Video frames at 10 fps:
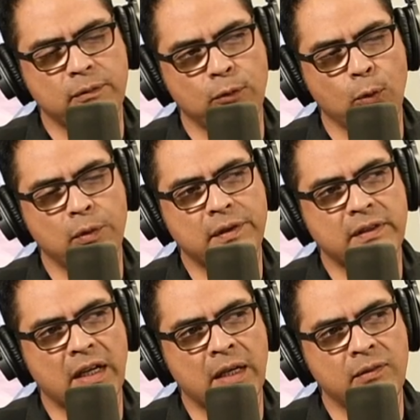viewing
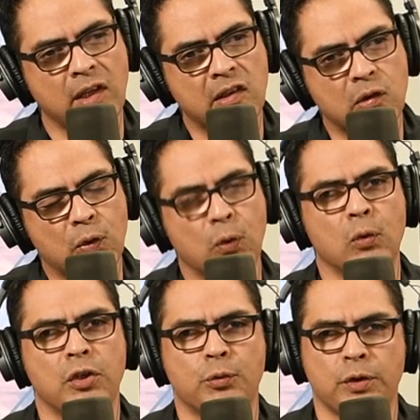time that
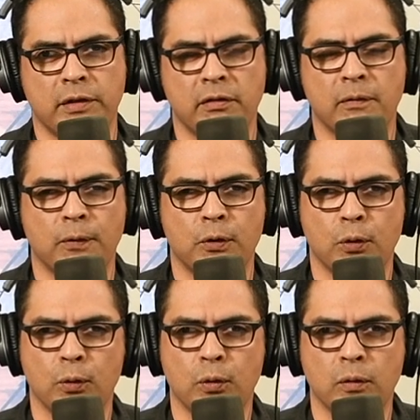google is receiving from
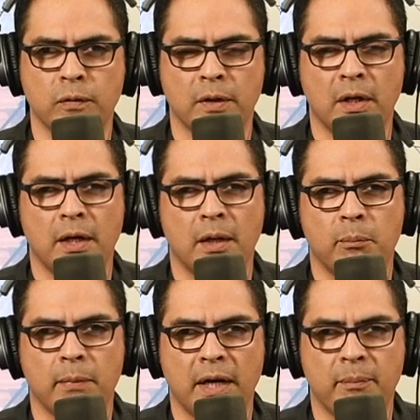youtube
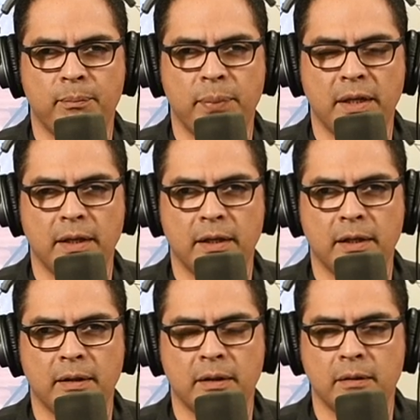might
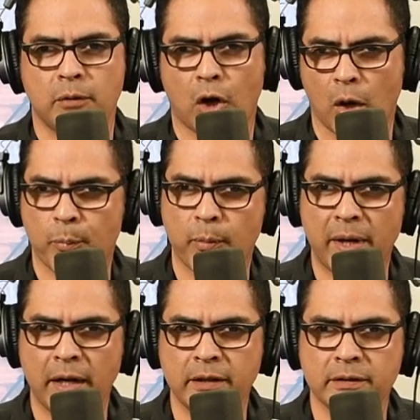be
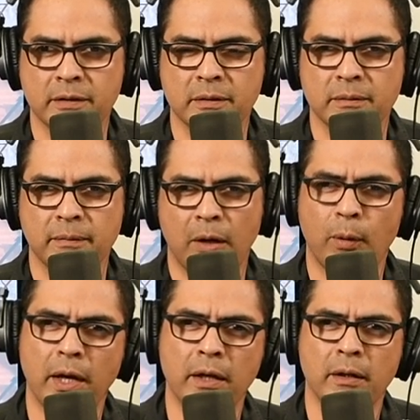compromised in a
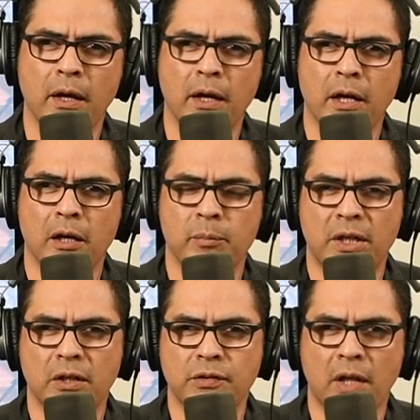way
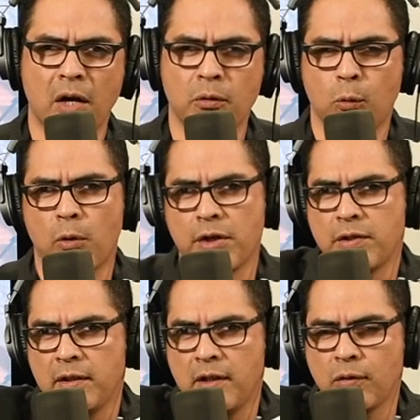because now you're
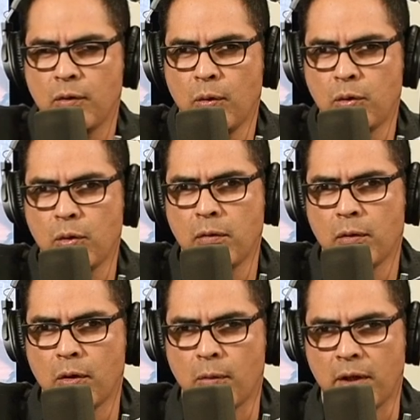watching this on youtube
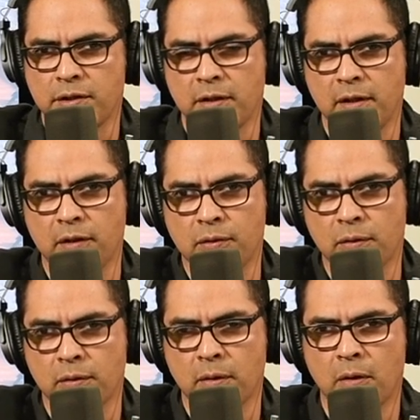or you're watching this
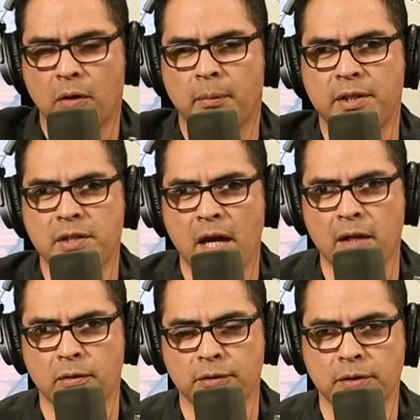on uh, on my
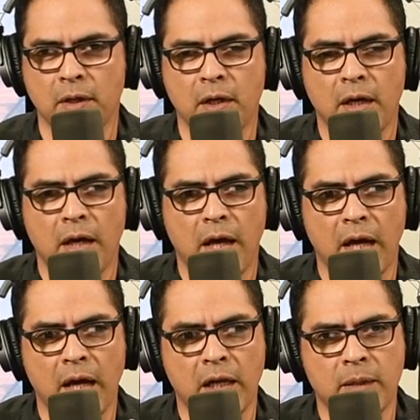channels
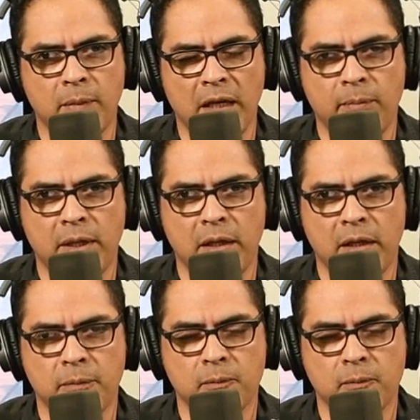and maybe